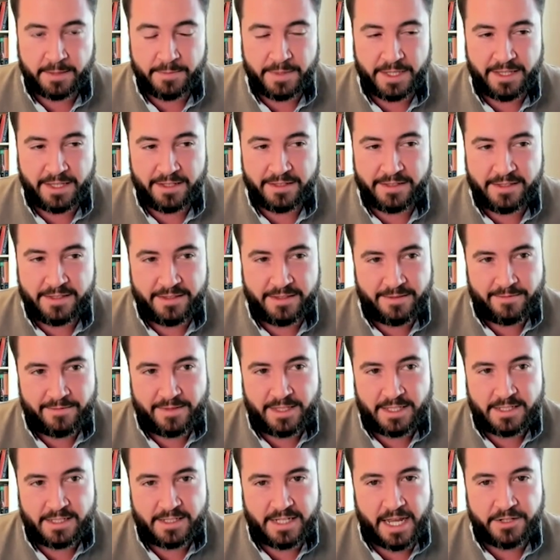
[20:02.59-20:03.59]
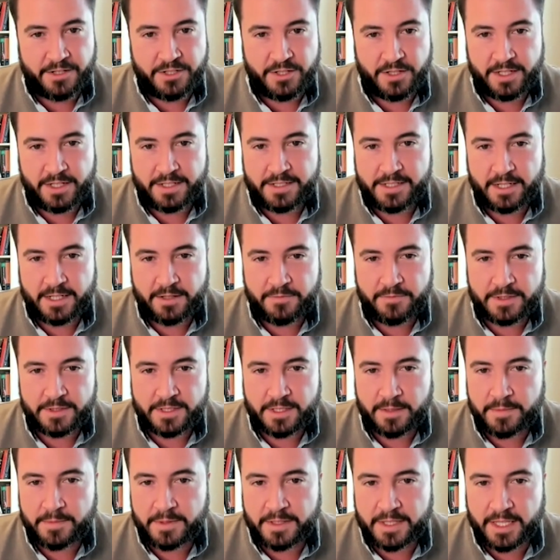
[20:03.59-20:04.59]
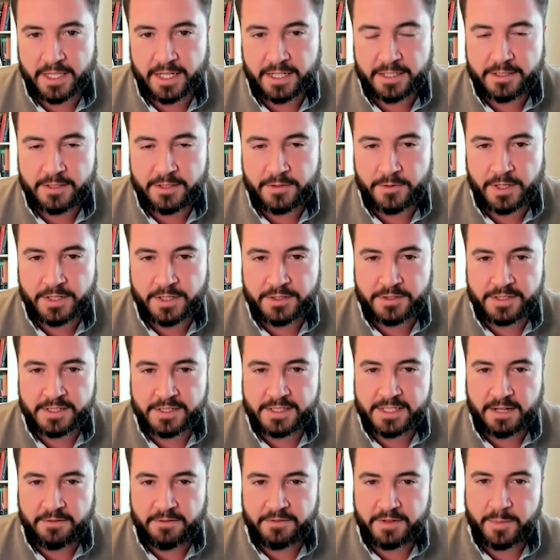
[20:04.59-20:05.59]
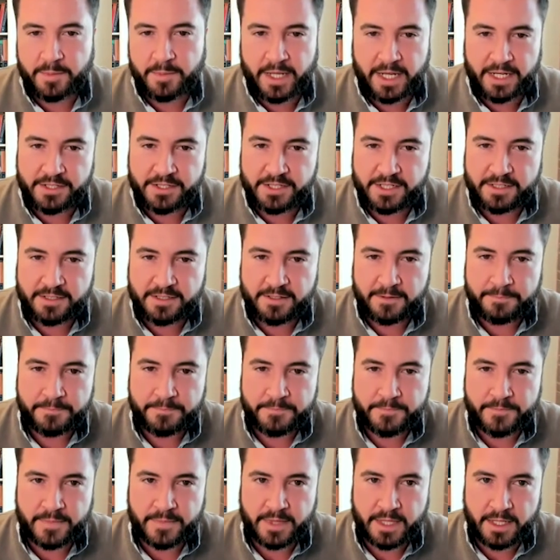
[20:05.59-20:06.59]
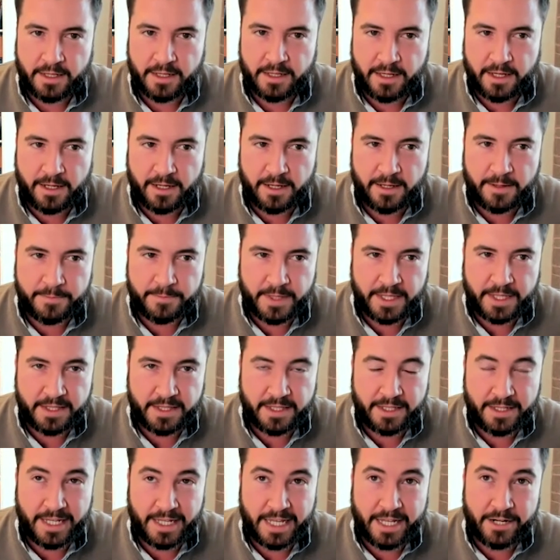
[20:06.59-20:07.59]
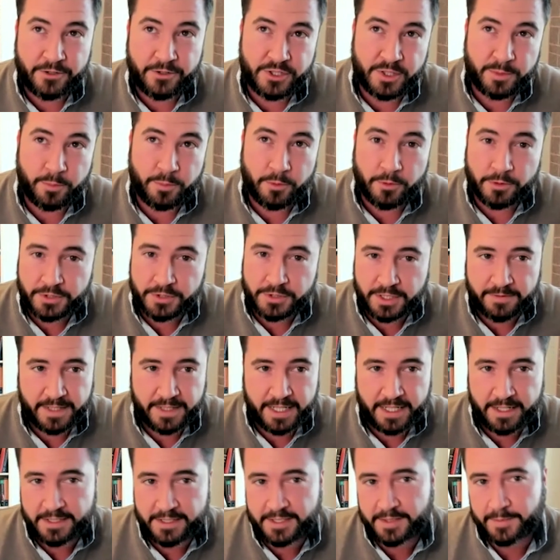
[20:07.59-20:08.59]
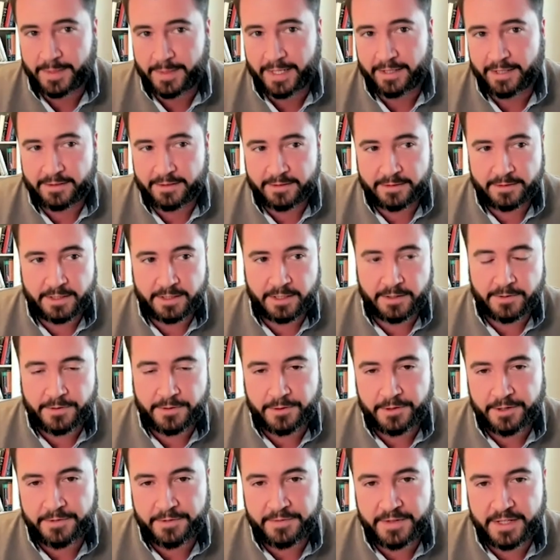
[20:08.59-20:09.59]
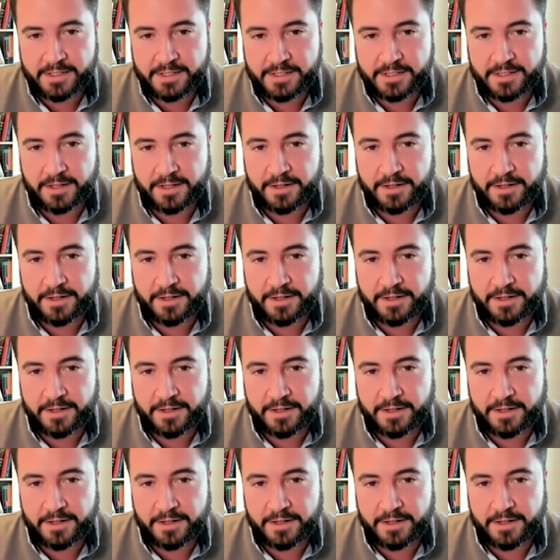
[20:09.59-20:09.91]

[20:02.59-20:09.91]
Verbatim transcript: I mean, the The statute itself was something like two hundred seventy pages, um, and the energy portion of that is about a third of it.